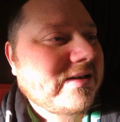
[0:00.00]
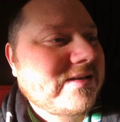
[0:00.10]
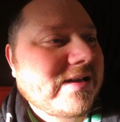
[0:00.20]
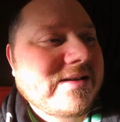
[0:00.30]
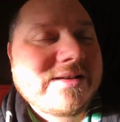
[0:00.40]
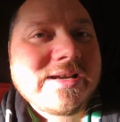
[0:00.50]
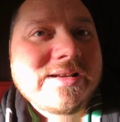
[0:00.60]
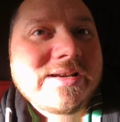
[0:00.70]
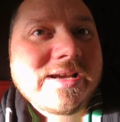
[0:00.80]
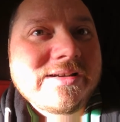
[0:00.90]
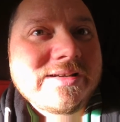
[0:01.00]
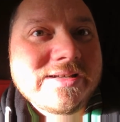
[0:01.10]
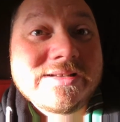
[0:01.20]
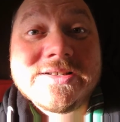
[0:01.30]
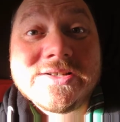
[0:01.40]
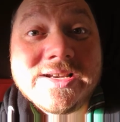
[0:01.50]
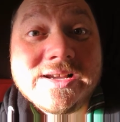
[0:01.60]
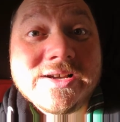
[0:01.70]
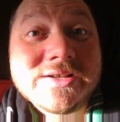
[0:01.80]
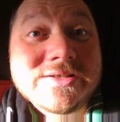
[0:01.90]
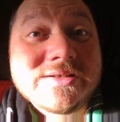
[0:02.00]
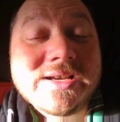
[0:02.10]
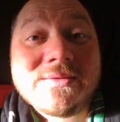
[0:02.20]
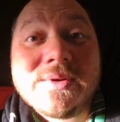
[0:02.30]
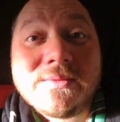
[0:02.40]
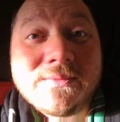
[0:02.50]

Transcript: Saturday the 19th, just like us, and we were